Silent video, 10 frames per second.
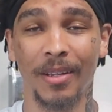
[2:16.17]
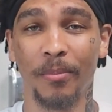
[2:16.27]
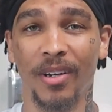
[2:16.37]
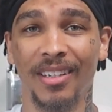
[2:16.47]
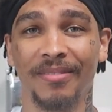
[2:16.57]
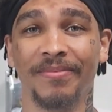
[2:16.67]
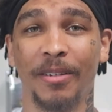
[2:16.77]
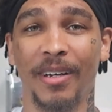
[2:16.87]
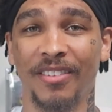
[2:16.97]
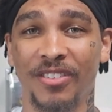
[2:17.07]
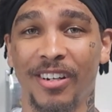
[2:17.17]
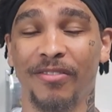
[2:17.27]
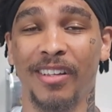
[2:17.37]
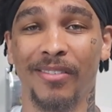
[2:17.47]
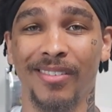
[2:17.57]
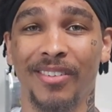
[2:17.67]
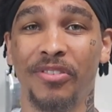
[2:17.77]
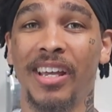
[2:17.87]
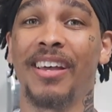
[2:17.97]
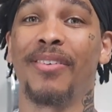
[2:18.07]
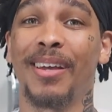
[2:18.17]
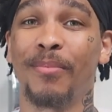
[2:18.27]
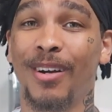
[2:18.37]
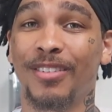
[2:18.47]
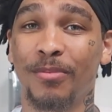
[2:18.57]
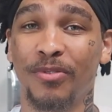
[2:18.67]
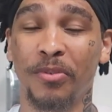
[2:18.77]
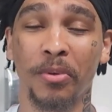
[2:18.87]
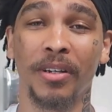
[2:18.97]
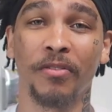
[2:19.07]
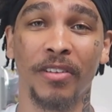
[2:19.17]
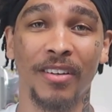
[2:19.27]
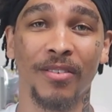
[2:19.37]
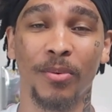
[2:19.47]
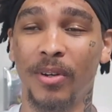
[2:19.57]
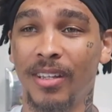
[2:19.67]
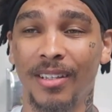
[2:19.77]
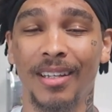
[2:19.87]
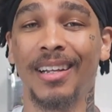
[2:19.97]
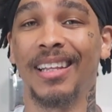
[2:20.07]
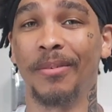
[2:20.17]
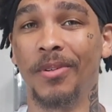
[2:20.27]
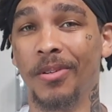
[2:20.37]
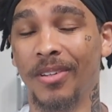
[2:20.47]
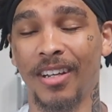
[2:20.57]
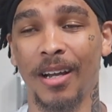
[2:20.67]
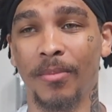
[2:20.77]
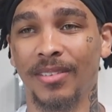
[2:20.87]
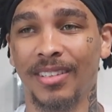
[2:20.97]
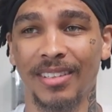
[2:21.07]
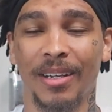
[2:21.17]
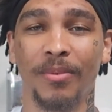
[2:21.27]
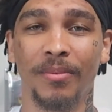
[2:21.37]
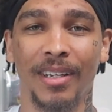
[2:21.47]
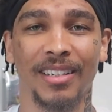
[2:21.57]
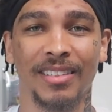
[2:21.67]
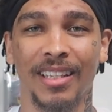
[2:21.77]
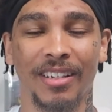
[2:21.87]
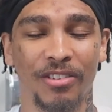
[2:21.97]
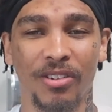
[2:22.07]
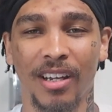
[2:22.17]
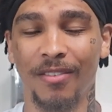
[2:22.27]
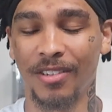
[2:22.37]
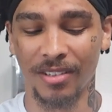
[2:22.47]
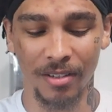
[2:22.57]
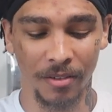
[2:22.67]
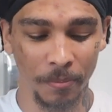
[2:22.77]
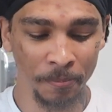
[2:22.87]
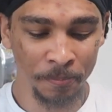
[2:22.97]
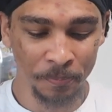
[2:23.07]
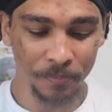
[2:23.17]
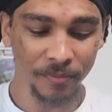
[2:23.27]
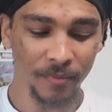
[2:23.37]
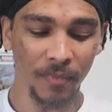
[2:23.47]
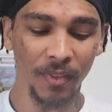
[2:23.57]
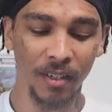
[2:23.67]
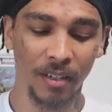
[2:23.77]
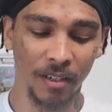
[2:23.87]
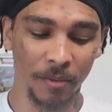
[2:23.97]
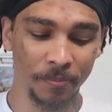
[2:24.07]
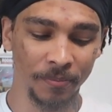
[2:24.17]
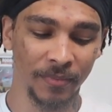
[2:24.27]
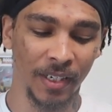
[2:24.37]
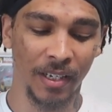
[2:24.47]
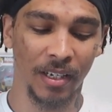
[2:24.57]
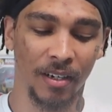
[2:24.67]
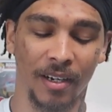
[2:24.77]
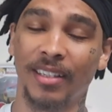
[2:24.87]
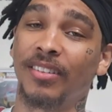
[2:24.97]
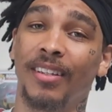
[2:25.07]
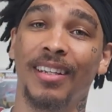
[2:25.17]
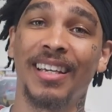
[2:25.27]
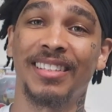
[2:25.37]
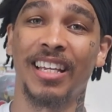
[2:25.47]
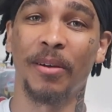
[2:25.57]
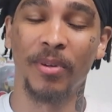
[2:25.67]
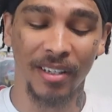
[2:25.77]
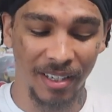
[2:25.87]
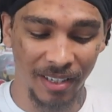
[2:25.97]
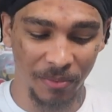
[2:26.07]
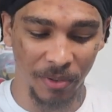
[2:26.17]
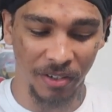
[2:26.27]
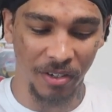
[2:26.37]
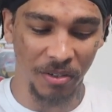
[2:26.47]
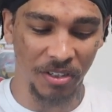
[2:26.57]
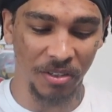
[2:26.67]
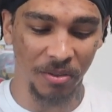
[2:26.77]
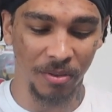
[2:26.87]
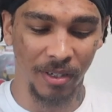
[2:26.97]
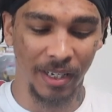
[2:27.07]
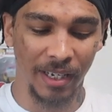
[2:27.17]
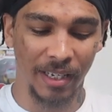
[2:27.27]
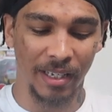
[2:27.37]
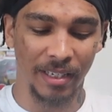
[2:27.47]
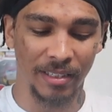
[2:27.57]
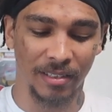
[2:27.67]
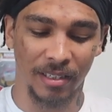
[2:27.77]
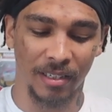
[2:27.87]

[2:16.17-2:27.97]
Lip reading: but I might have to try a flavor. If you have had matcha before and a flavor with it, let me know in the comments, because I would actually like to try it if it's good. All right, so the next topic we're gonna go to is